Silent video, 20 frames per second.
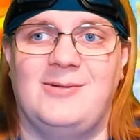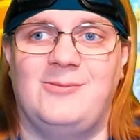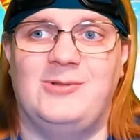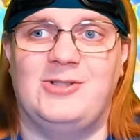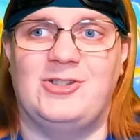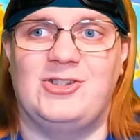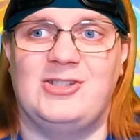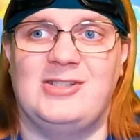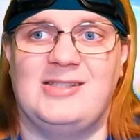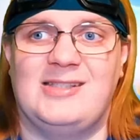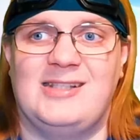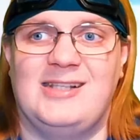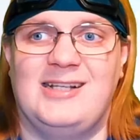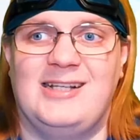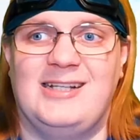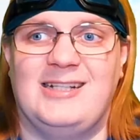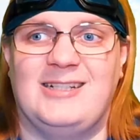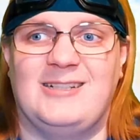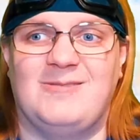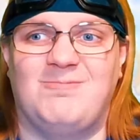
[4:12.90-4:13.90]
which is
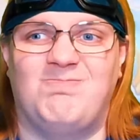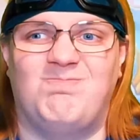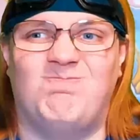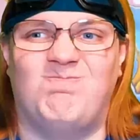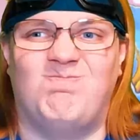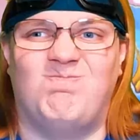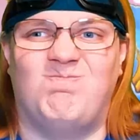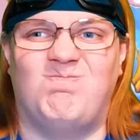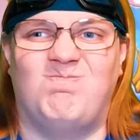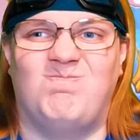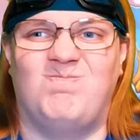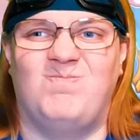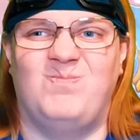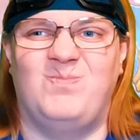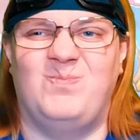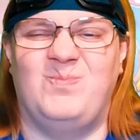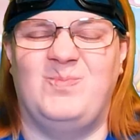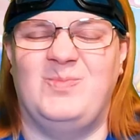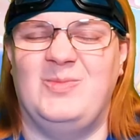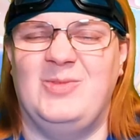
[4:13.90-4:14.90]
like
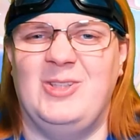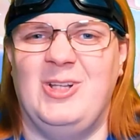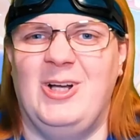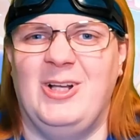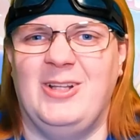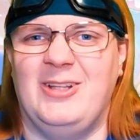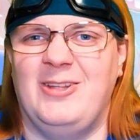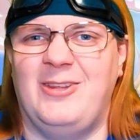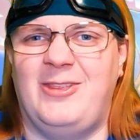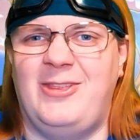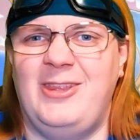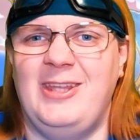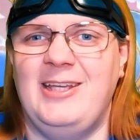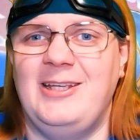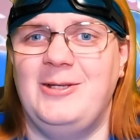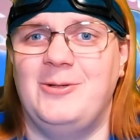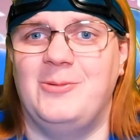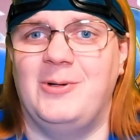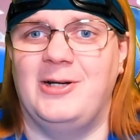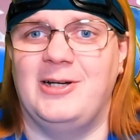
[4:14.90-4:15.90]
not a
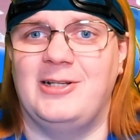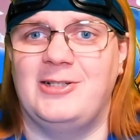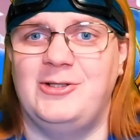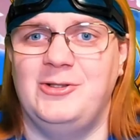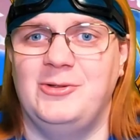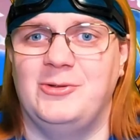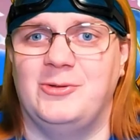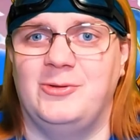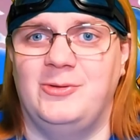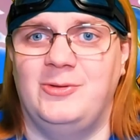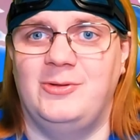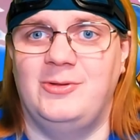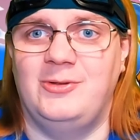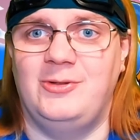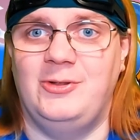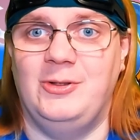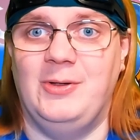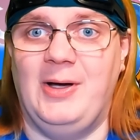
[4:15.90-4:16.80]
thing you want to do. You